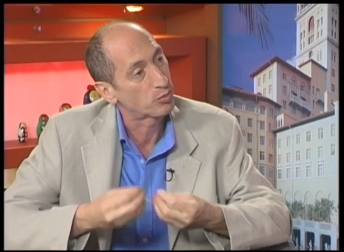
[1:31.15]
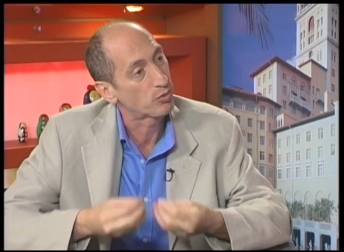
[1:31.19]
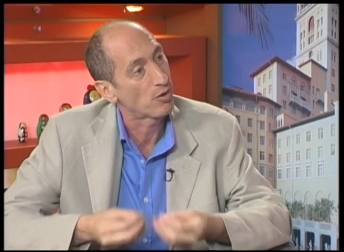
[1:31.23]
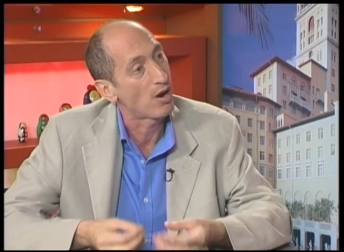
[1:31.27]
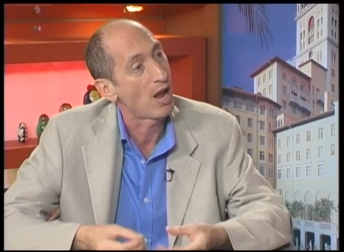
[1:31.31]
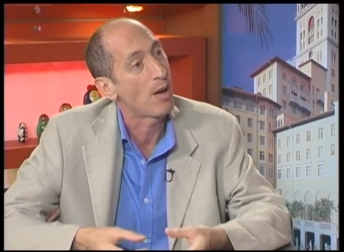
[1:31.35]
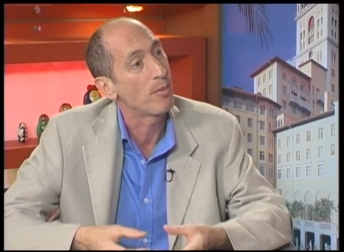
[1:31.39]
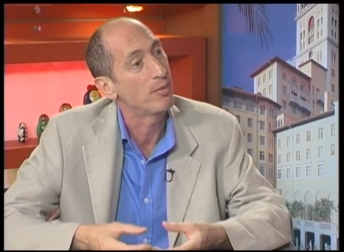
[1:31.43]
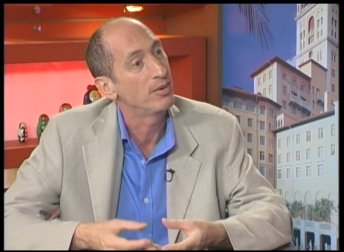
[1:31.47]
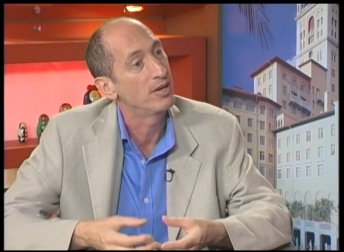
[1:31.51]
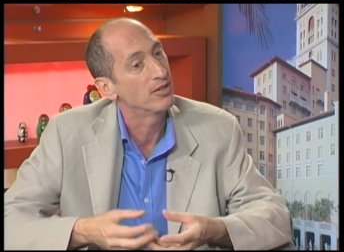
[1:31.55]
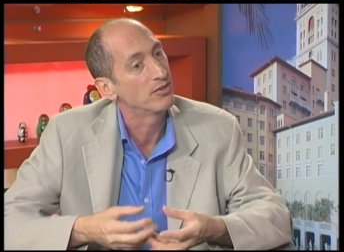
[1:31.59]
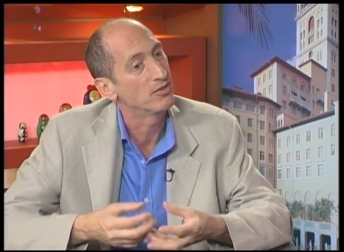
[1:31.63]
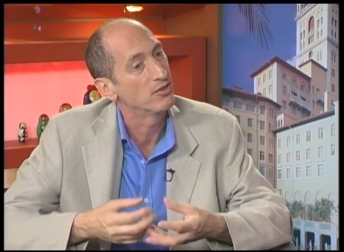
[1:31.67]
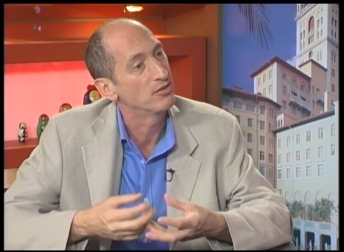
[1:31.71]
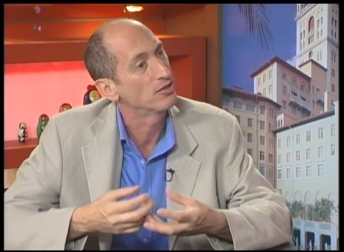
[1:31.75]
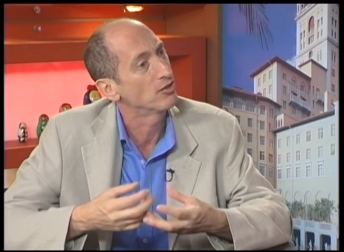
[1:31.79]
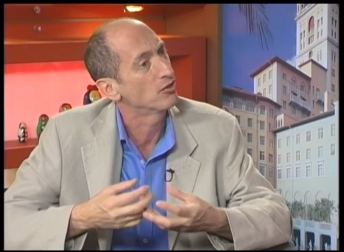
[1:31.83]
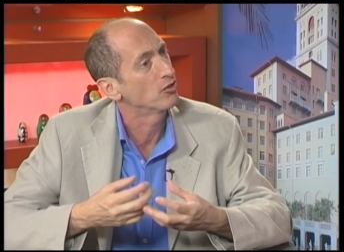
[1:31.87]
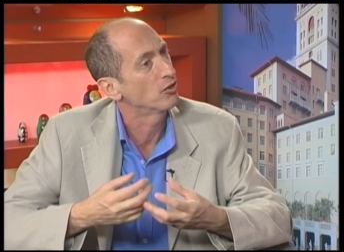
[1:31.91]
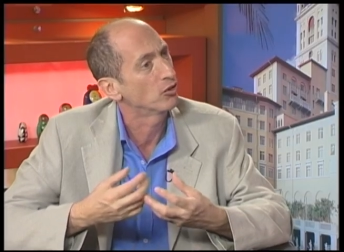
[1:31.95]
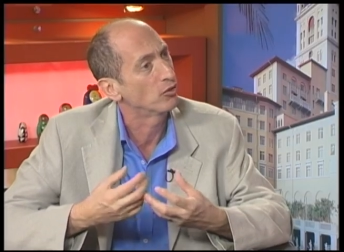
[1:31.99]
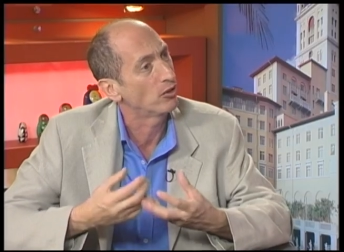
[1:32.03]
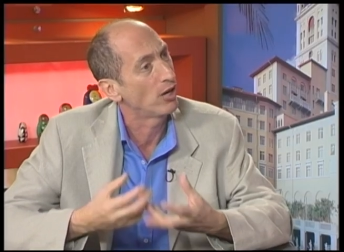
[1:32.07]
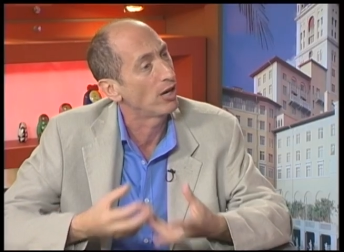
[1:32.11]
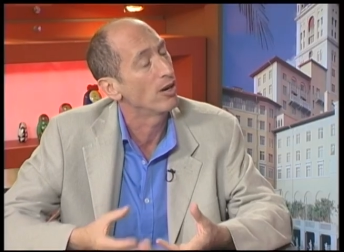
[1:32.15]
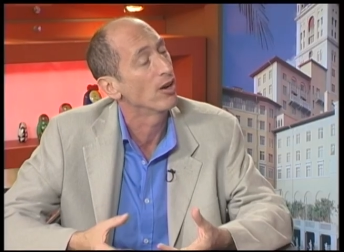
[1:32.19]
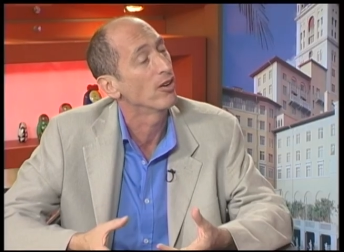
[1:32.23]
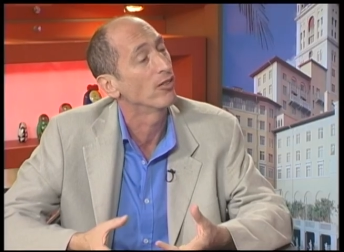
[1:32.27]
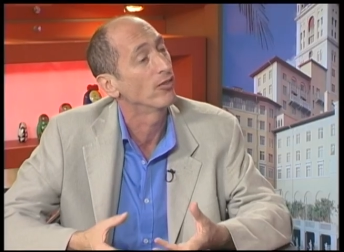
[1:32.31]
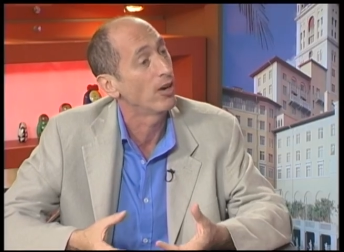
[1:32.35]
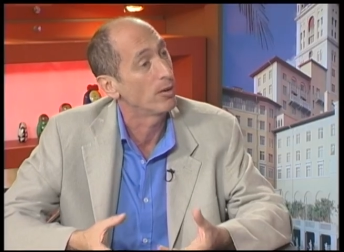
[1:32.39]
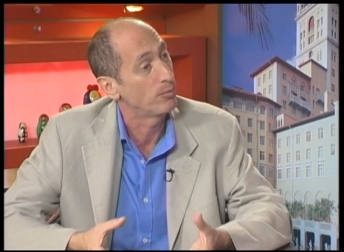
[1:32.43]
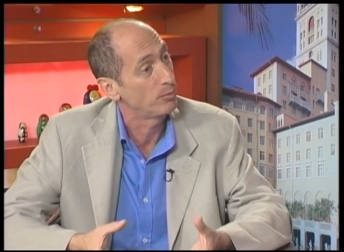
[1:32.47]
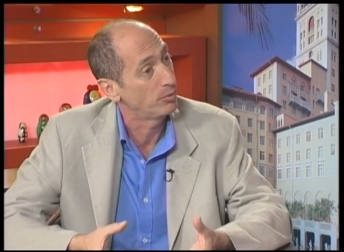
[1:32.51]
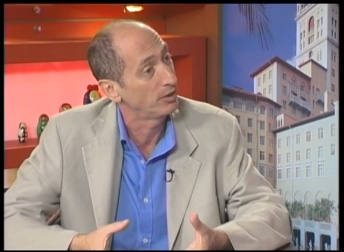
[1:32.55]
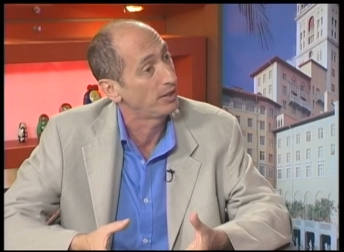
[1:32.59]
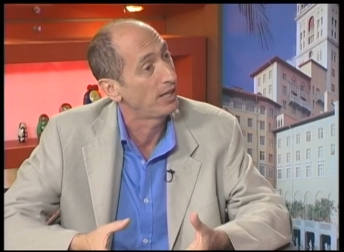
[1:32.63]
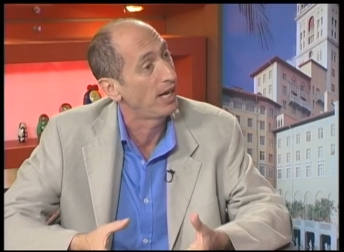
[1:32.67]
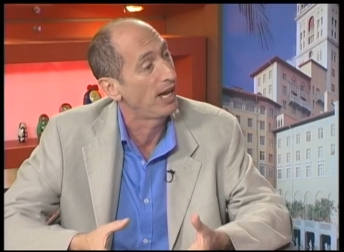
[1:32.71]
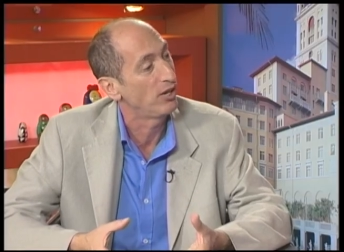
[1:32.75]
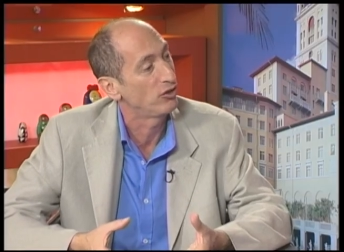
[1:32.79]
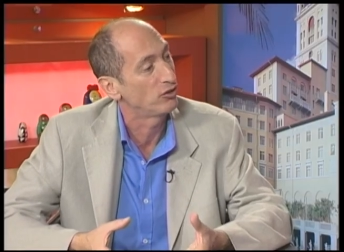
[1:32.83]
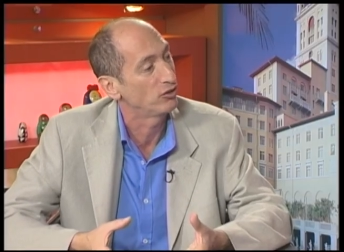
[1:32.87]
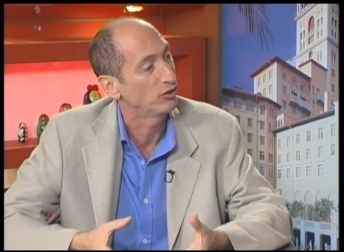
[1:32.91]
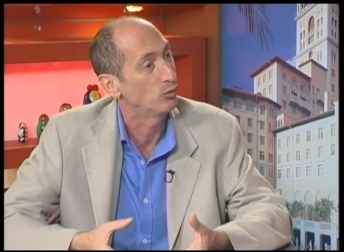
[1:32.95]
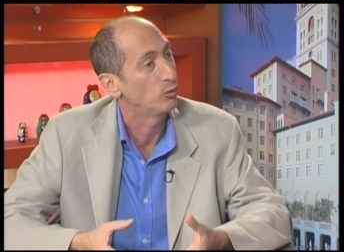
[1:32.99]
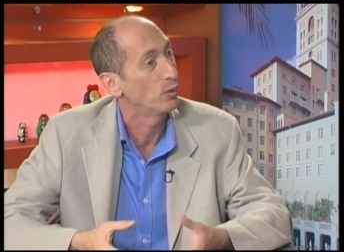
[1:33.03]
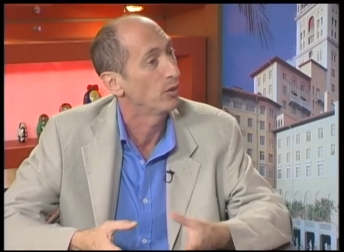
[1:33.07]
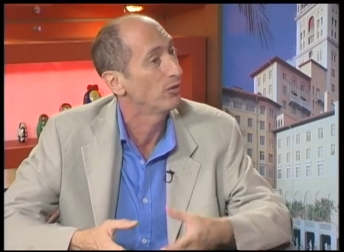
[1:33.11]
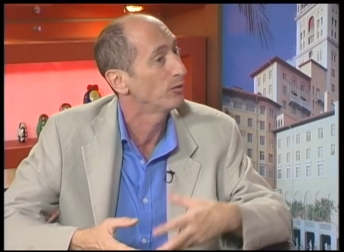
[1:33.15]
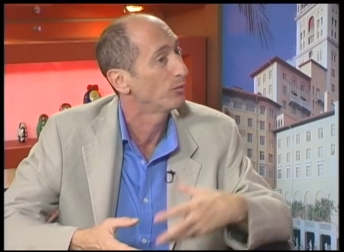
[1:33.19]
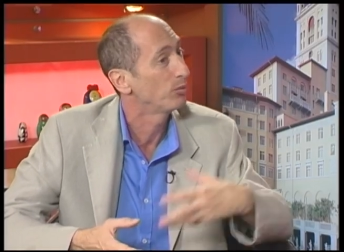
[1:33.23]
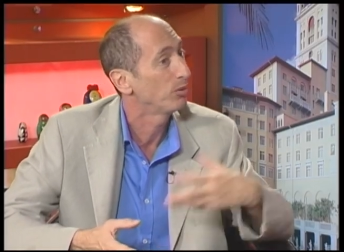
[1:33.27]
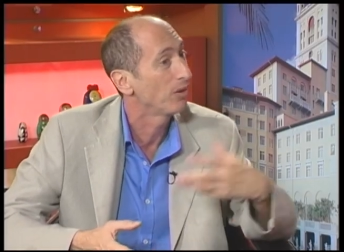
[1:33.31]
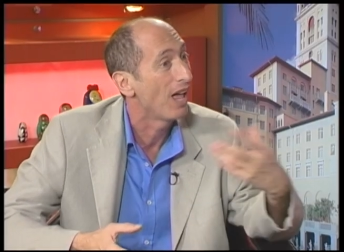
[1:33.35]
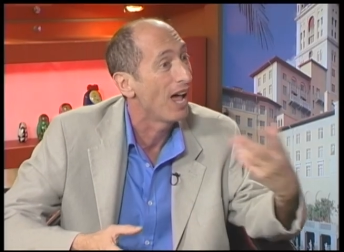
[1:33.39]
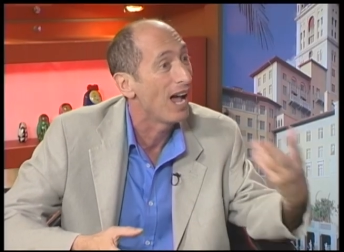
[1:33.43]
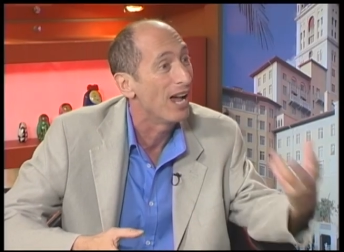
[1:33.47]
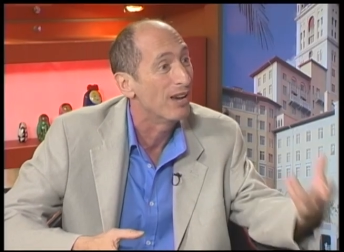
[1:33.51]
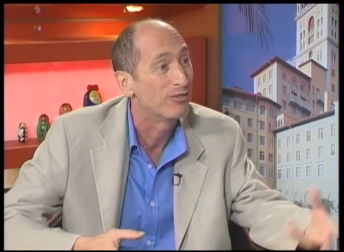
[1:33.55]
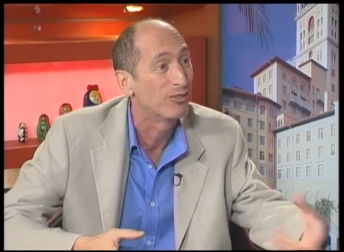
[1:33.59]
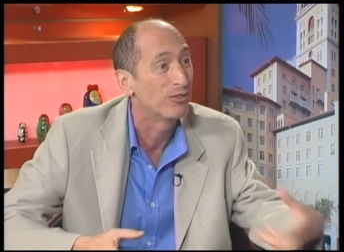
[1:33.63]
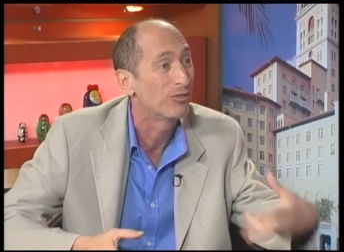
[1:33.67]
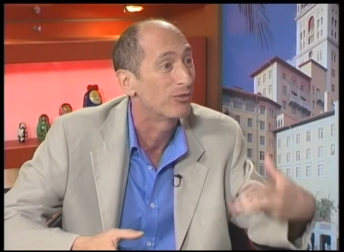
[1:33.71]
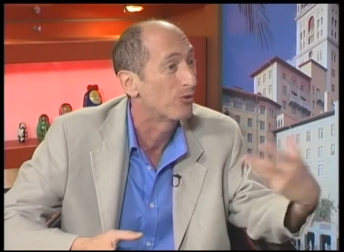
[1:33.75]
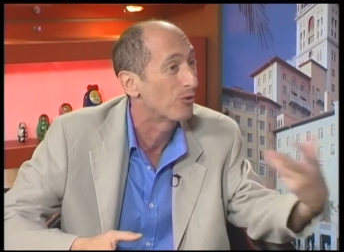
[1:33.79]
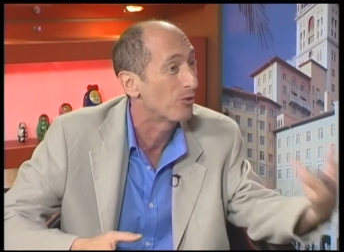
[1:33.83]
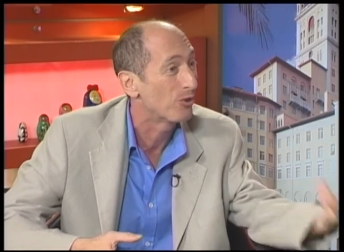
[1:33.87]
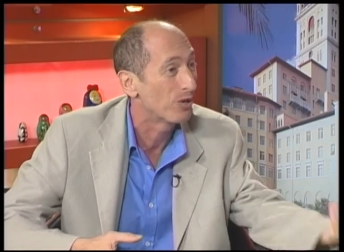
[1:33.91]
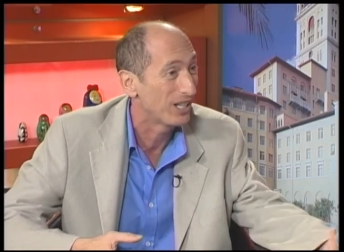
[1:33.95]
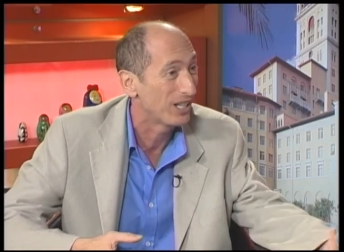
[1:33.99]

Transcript: prominence and such a great reputation. We've applied for 4